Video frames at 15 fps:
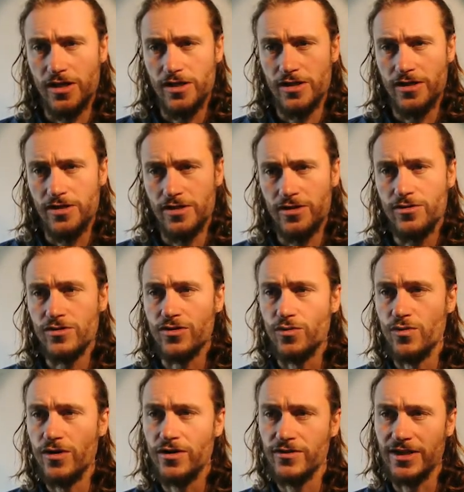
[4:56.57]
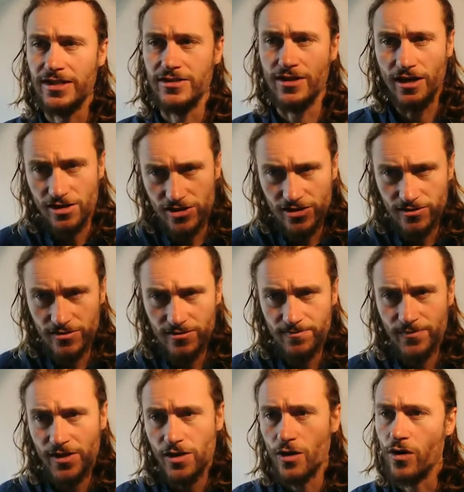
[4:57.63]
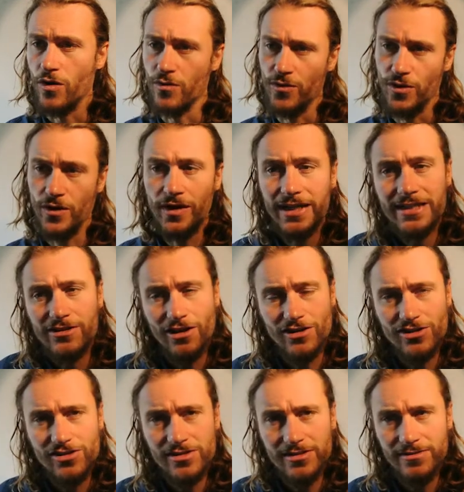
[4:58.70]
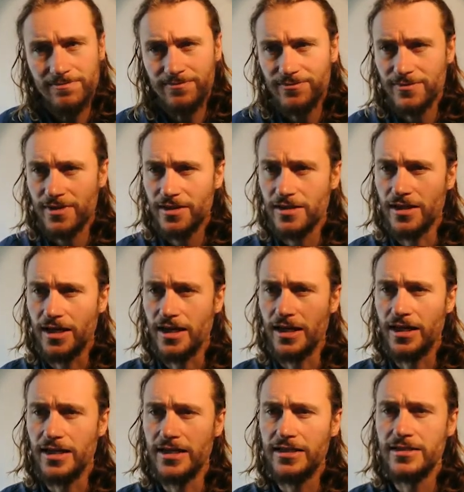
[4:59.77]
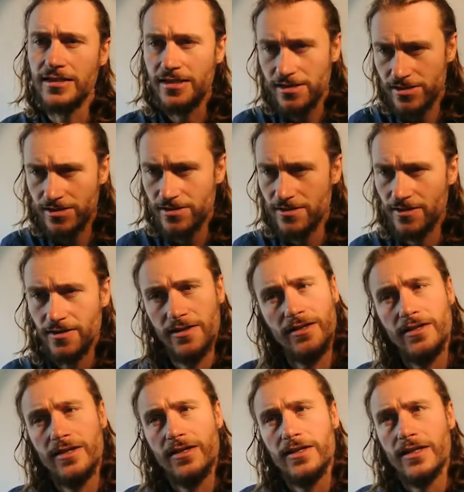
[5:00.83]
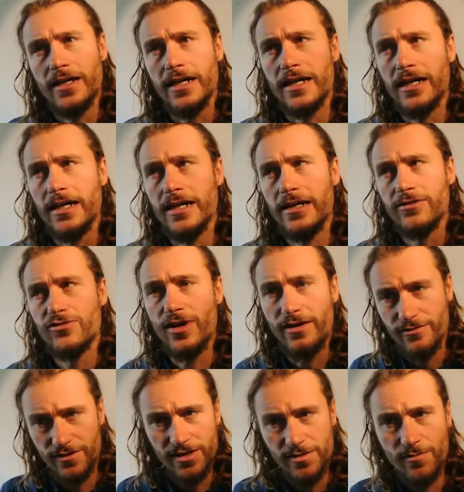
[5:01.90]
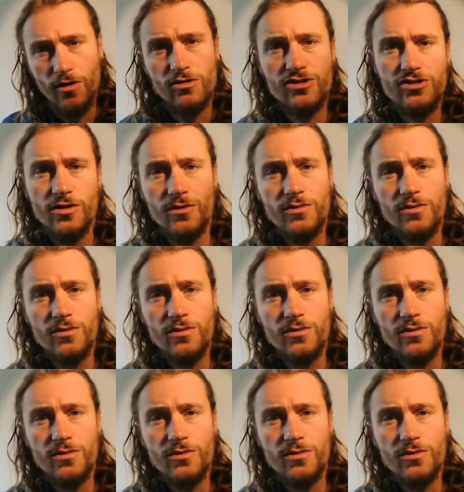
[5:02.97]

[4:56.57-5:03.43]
use world induction or role induction, in this to have an emotional